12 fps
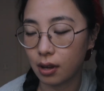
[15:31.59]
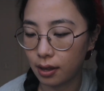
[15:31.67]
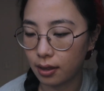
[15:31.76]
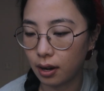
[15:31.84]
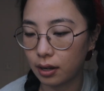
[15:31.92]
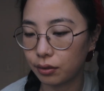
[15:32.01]

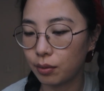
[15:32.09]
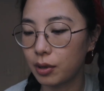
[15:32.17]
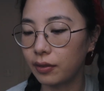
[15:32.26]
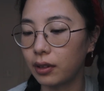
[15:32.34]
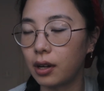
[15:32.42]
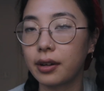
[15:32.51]
And then as we
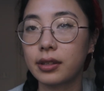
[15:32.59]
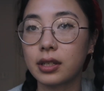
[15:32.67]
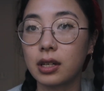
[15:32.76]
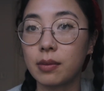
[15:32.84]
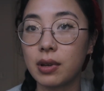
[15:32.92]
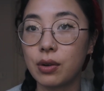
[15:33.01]
move along, it's
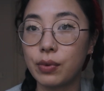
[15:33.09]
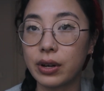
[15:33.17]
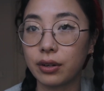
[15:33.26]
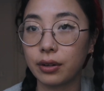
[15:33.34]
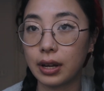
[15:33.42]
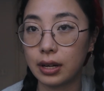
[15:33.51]
going to be
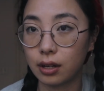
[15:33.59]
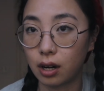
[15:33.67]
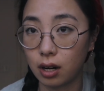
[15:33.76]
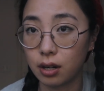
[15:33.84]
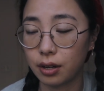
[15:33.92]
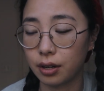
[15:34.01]
weirder and
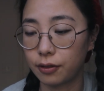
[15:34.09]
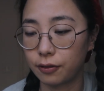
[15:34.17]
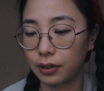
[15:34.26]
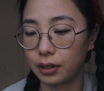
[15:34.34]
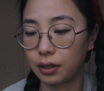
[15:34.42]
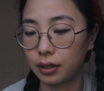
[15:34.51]
harder
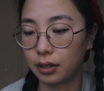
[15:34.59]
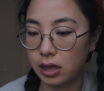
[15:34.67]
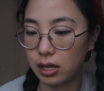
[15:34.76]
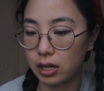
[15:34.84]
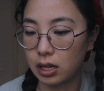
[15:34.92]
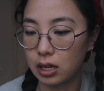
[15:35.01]
for
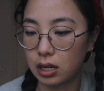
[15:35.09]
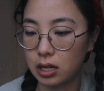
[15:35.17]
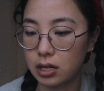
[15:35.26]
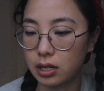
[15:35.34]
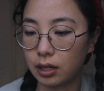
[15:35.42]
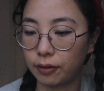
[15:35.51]

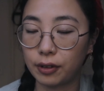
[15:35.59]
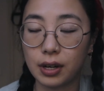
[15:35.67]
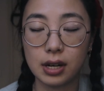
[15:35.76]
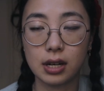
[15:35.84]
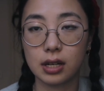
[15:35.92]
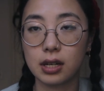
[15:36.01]
the
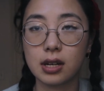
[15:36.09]
different